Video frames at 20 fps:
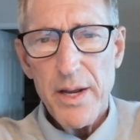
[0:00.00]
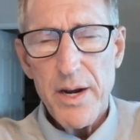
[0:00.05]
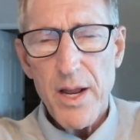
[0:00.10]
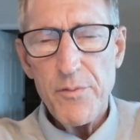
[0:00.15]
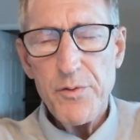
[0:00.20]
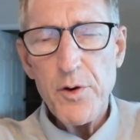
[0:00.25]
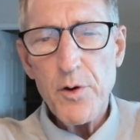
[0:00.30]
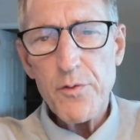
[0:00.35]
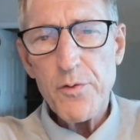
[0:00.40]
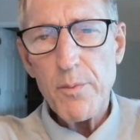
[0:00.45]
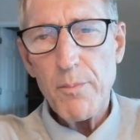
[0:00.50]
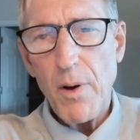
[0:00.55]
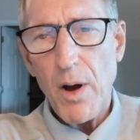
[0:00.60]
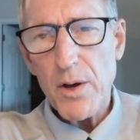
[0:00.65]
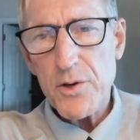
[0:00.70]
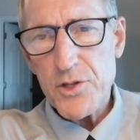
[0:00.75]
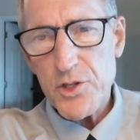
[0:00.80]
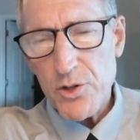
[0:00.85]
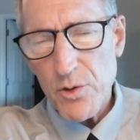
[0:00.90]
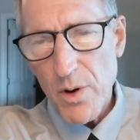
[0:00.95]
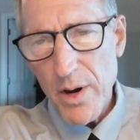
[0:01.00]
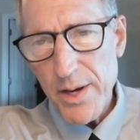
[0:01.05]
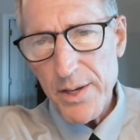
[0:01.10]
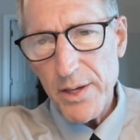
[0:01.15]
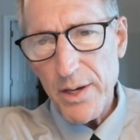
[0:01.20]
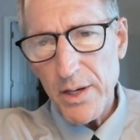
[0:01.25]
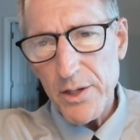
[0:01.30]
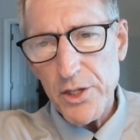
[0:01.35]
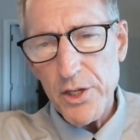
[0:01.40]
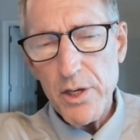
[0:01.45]
Now, if you're from
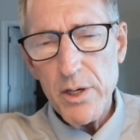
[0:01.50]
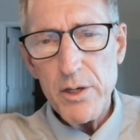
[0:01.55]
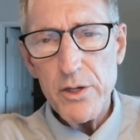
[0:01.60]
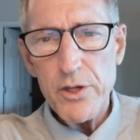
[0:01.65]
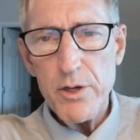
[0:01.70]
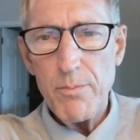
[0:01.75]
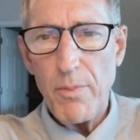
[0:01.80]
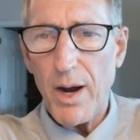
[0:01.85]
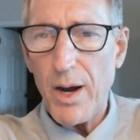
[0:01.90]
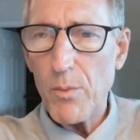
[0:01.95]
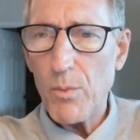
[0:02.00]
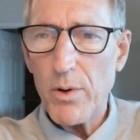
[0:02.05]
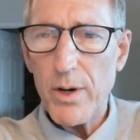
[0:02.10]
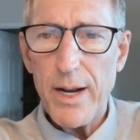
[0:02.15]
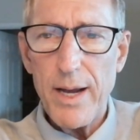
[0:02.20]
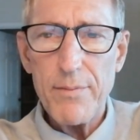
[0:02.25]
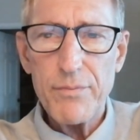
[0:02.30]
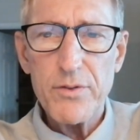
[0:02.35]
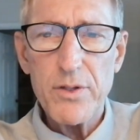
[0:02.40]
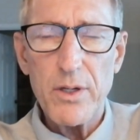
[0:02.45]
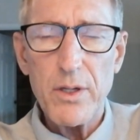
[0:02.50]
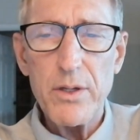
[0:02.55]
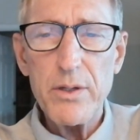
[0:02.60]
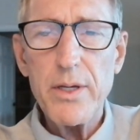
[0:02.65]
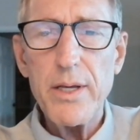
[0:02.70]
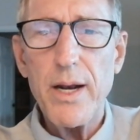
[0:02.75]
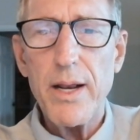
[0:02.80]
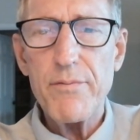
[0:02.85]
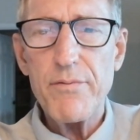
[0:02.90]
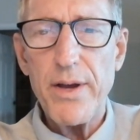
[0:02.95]
Australia, you might want to have to
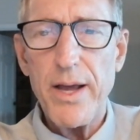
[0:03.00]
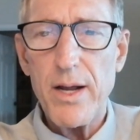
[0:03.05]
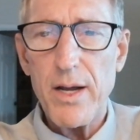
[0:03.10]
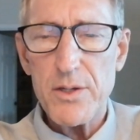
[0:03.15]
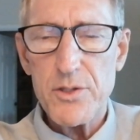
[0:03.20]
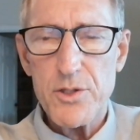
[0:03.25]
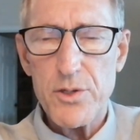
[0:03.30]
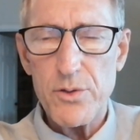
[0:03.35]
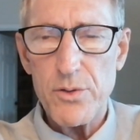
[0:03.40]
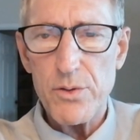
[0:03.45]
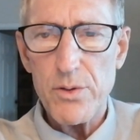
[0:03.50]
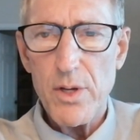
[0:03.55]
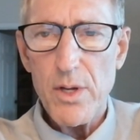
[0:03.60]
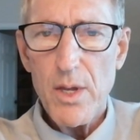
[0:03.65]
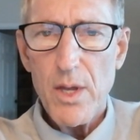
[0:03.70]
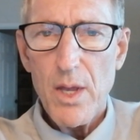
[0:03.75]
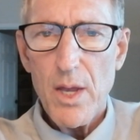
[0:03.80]
look at VanUATU.